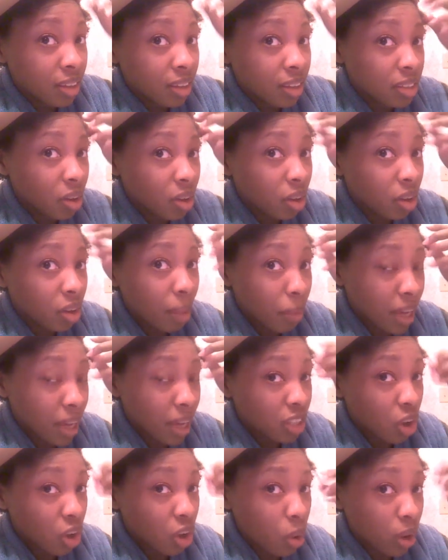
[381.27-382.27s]
So that
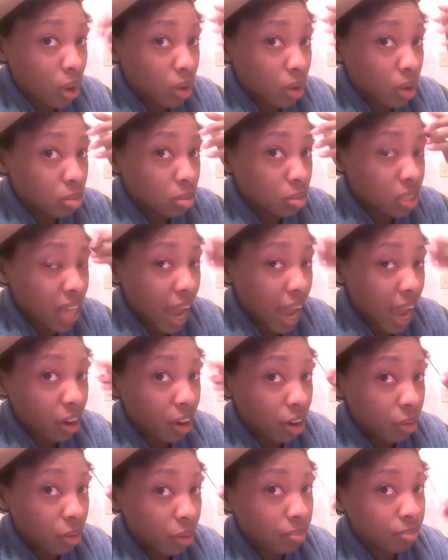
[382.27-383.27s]
makes the coils
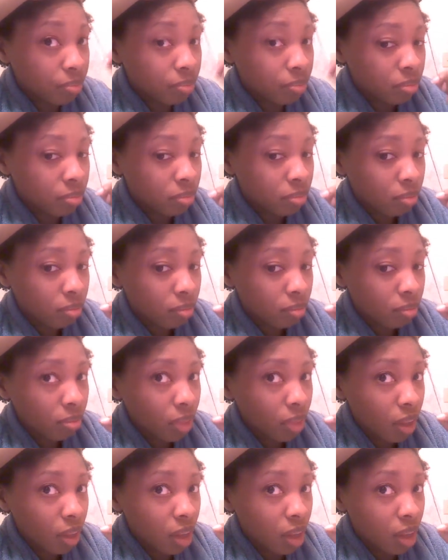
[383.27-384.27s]
tighter.
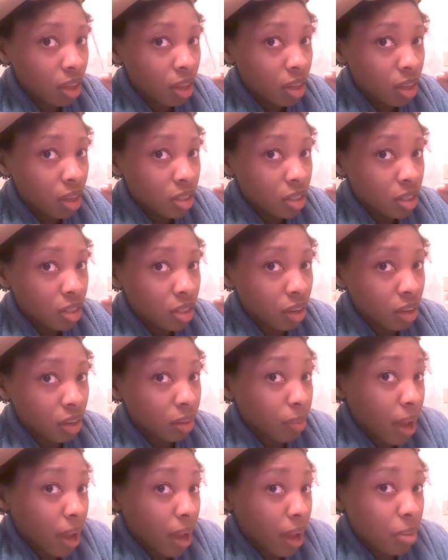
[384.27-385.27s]
So
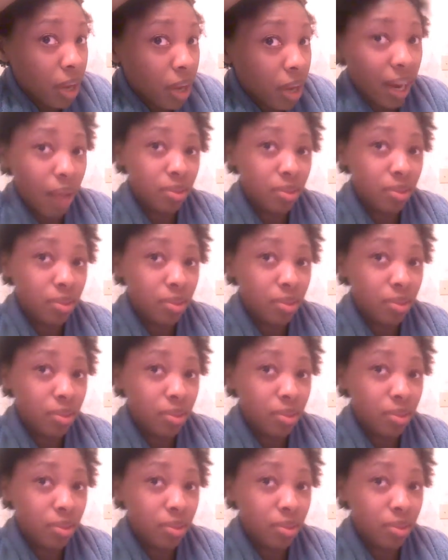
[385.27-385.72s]
in my opinion, I